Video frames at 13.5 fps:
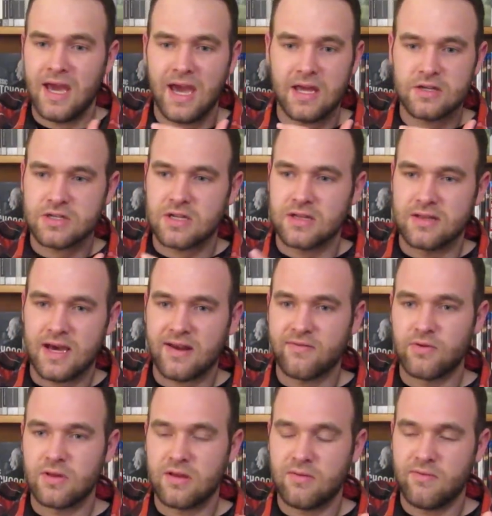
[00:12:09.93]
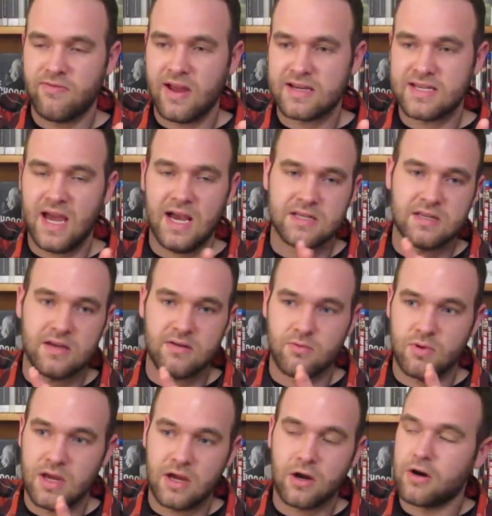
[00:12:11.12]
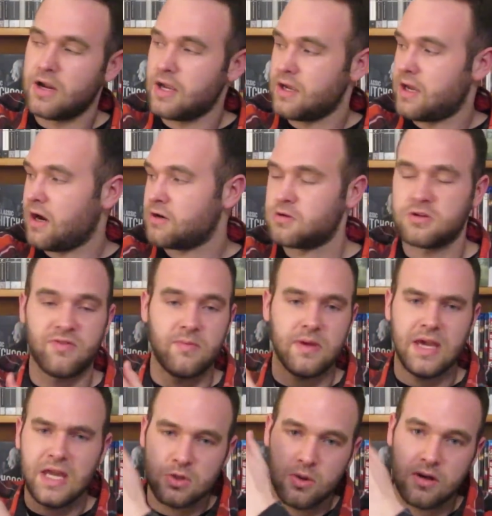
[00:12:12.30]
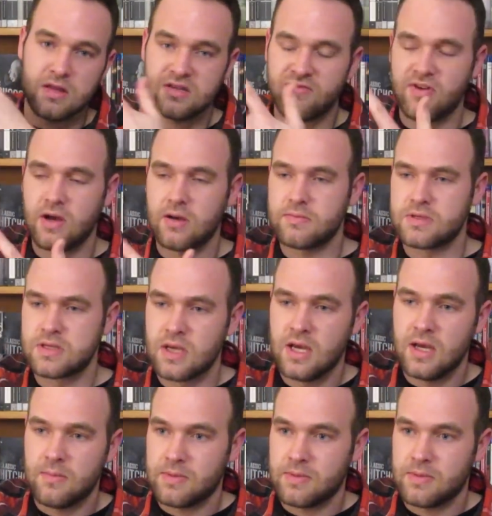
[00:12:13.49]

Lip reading: and just a lot of really fantastic reoccurring characters from each one of these films,